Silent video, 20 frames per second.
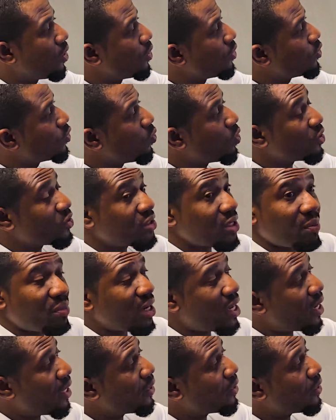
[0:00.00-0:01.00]
So once you
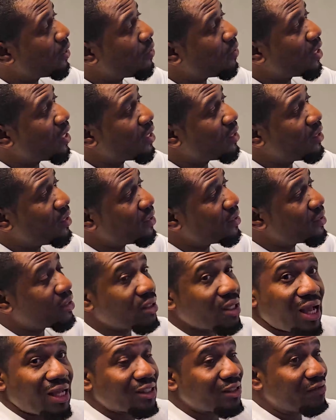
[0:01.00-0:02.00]
apply, you get this
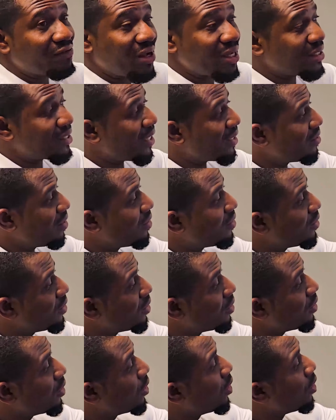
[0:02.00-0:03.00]
as fast as
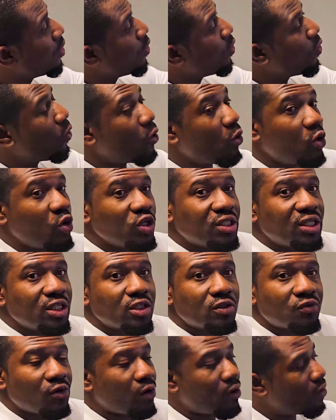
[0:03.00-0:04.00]
anything. Who is this
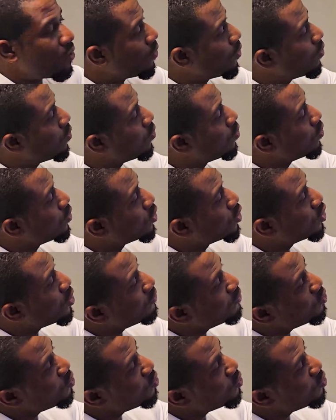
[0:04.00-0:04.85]
for? Software